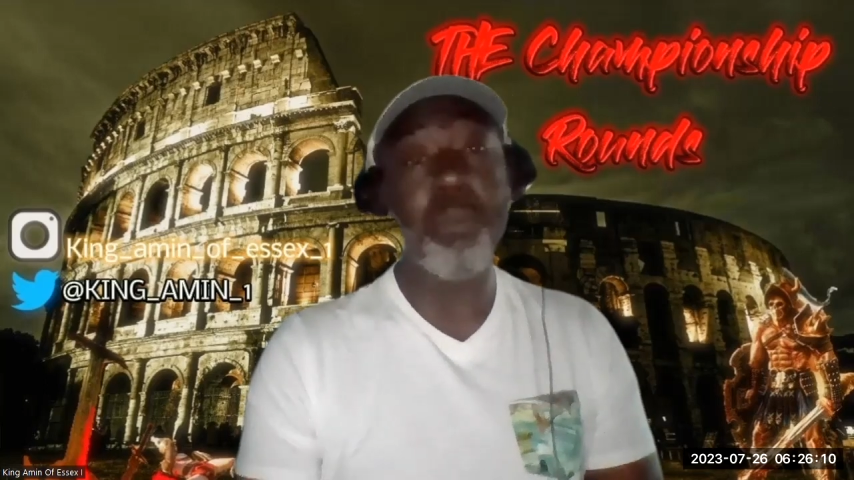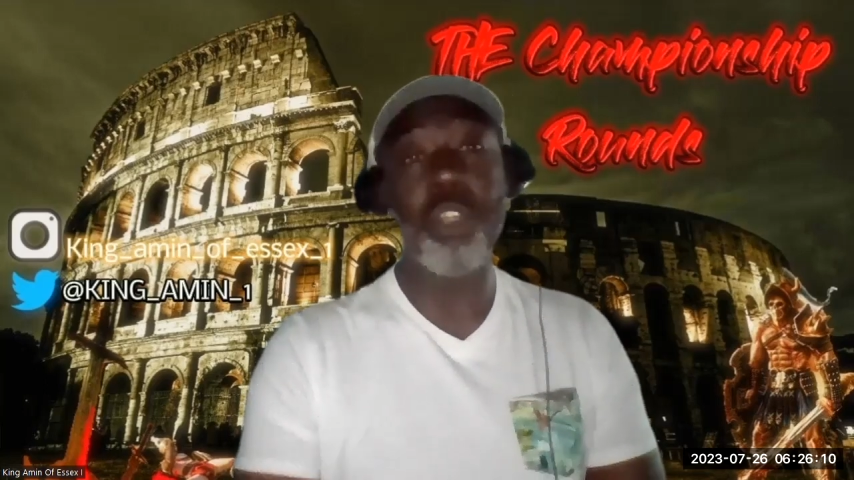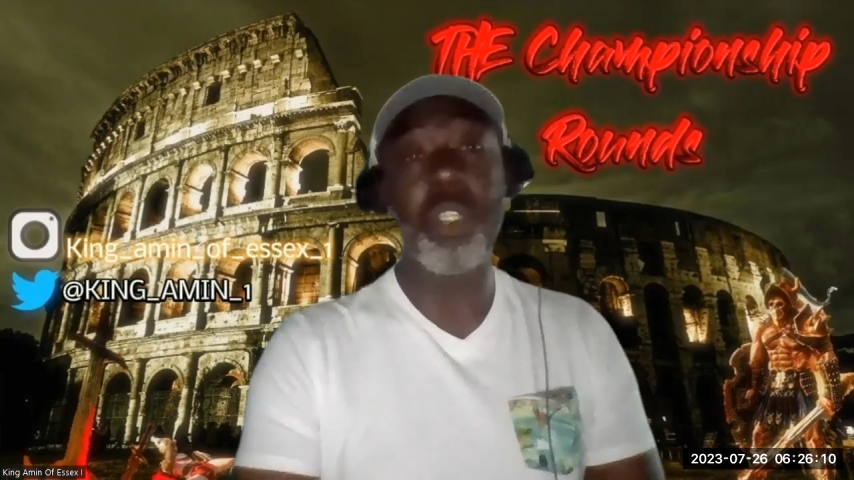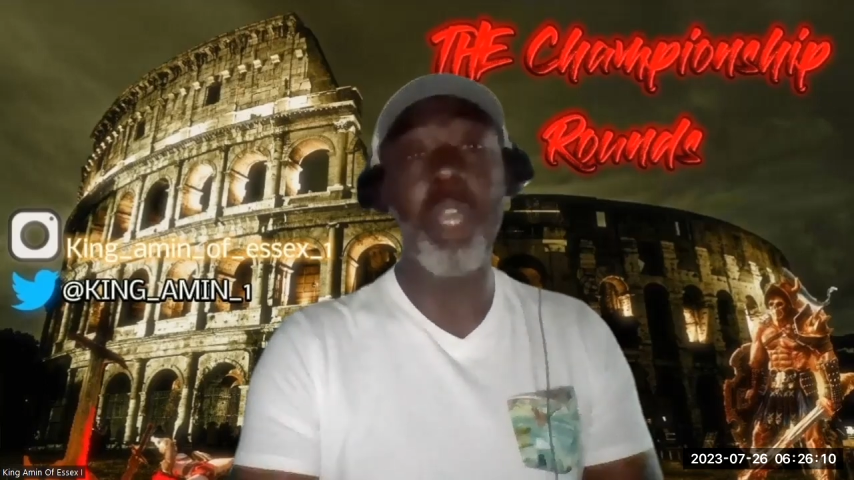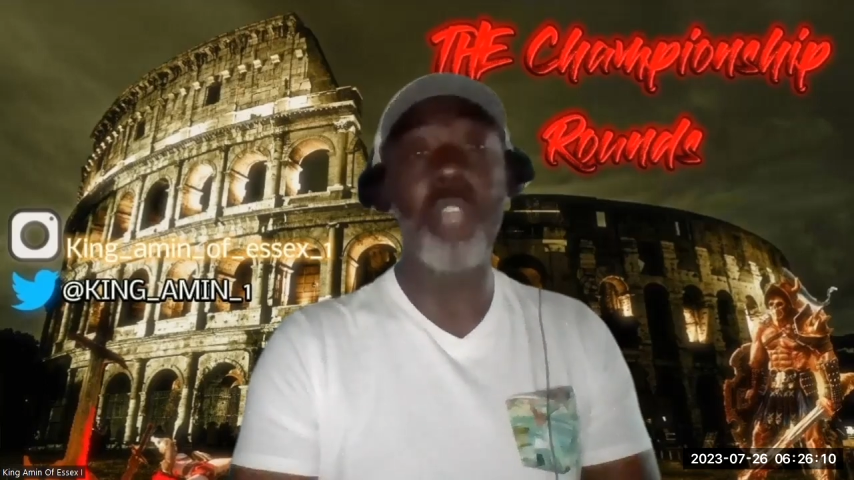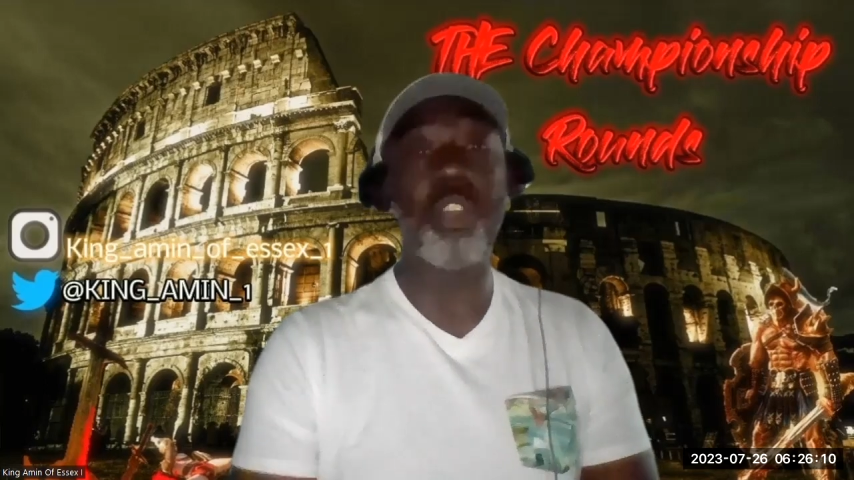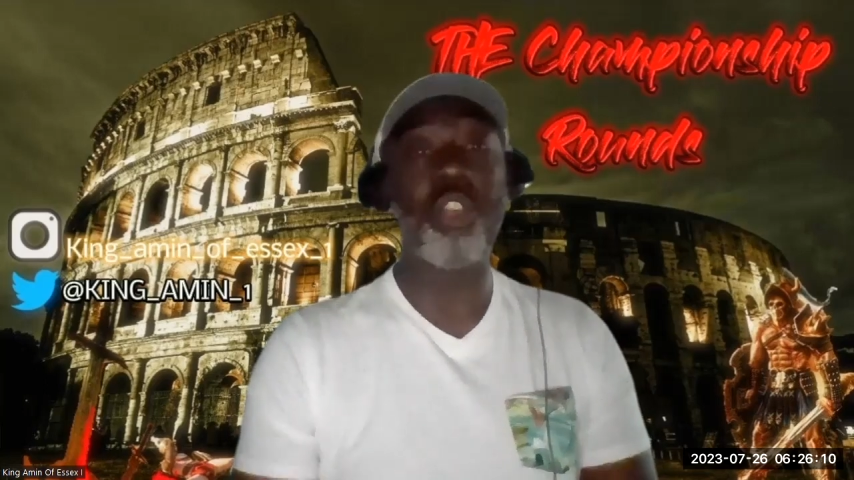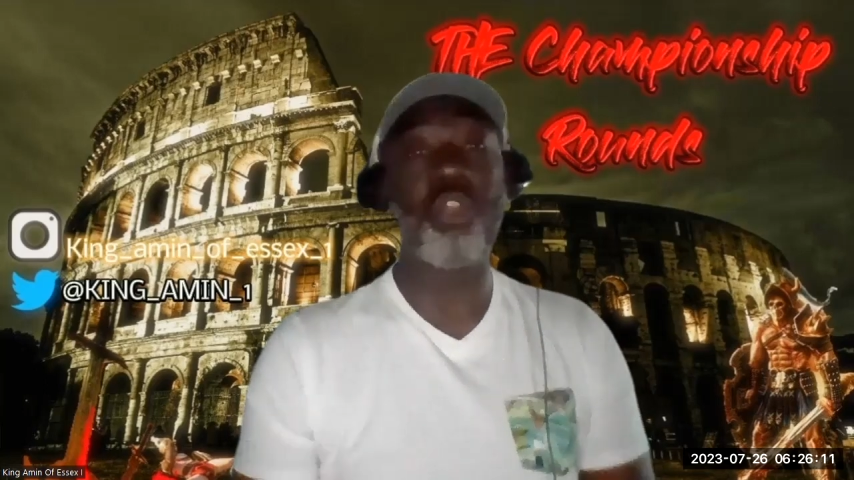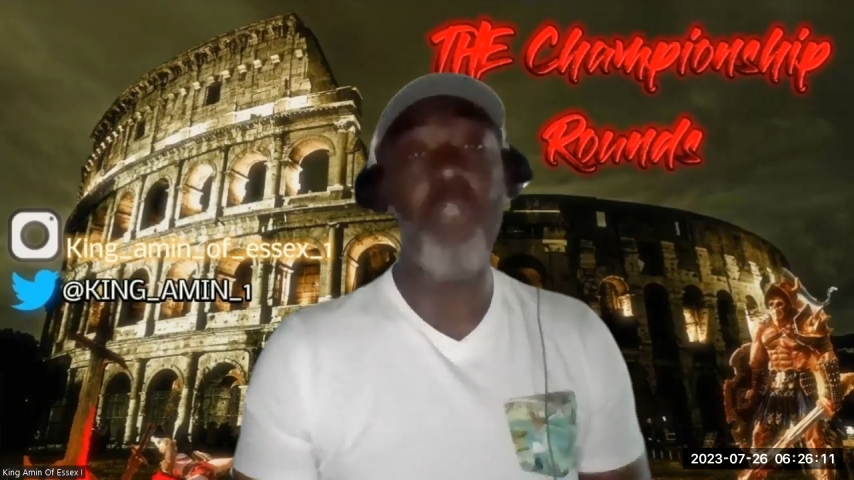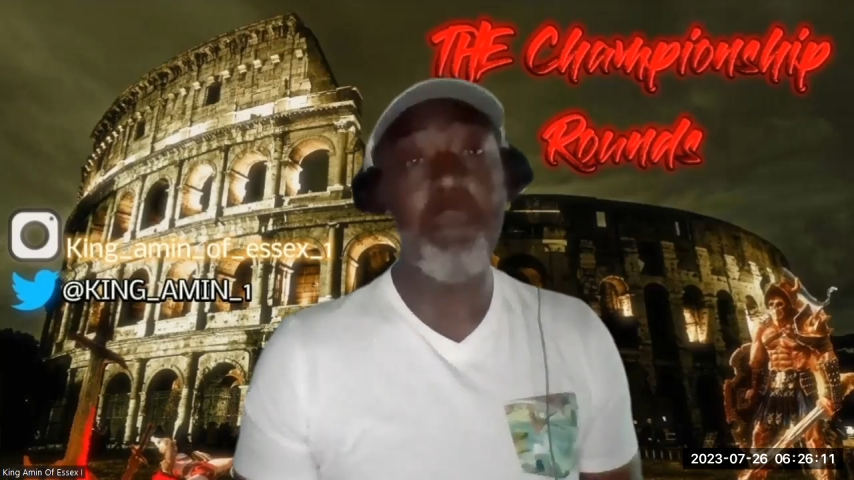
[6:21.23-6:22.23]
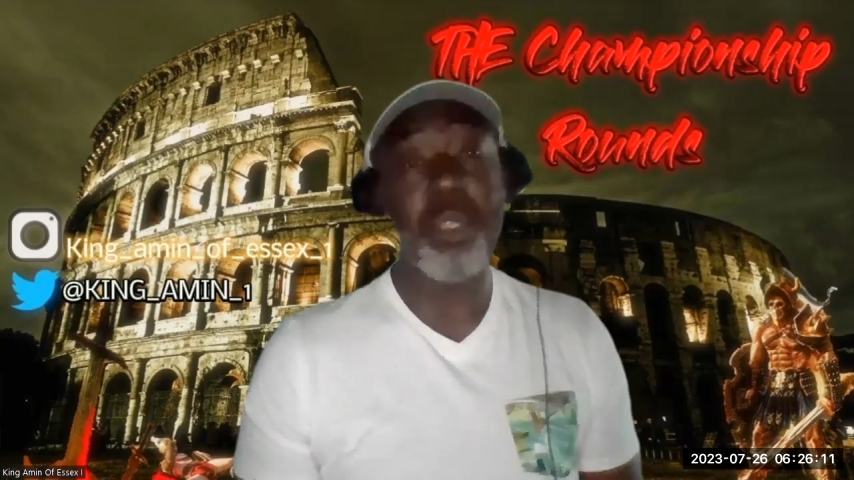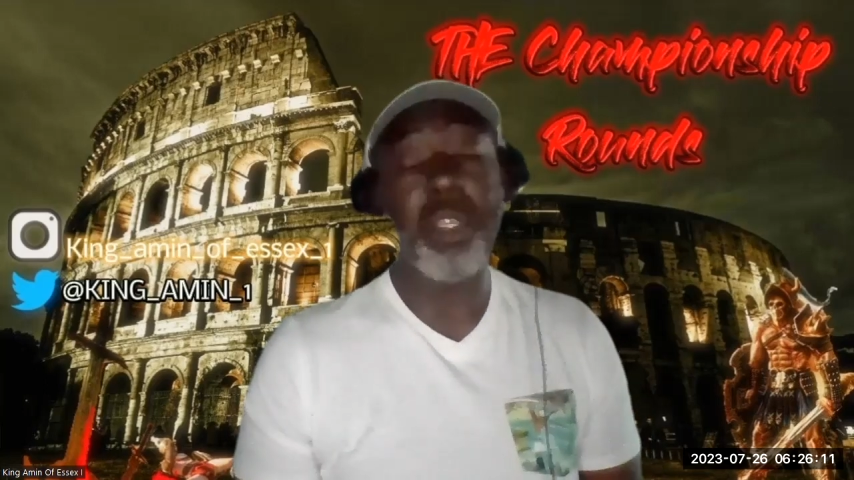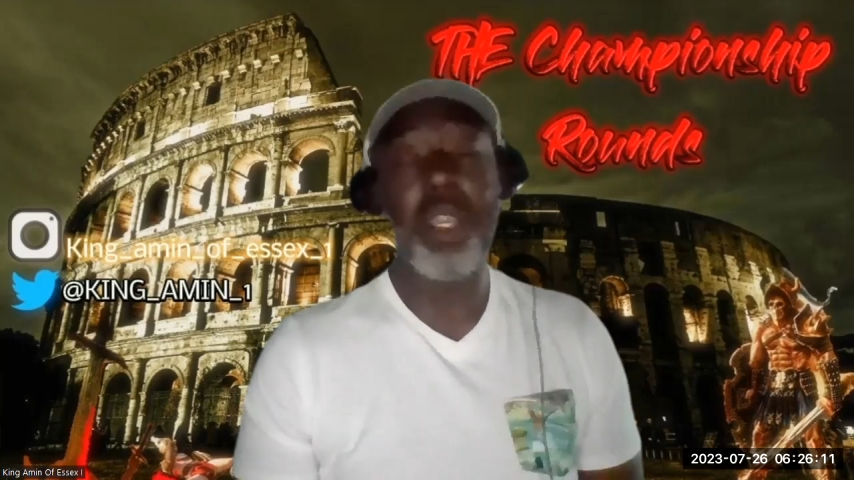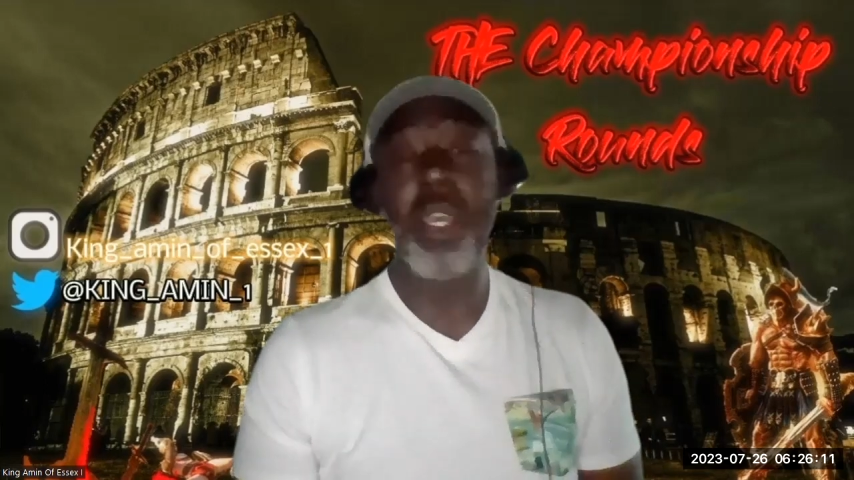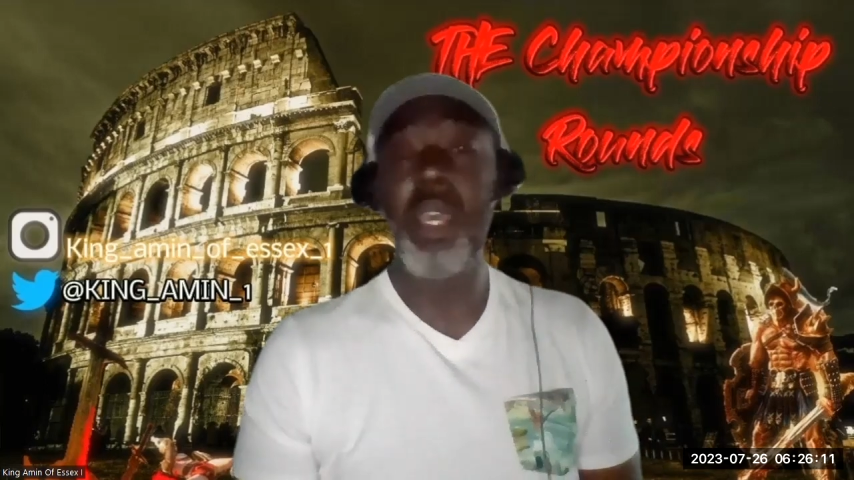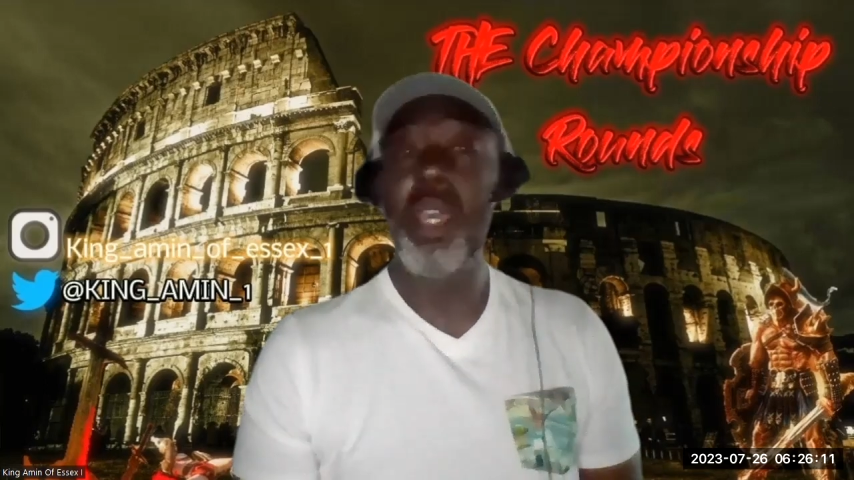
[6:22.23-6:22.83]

You just got the straps.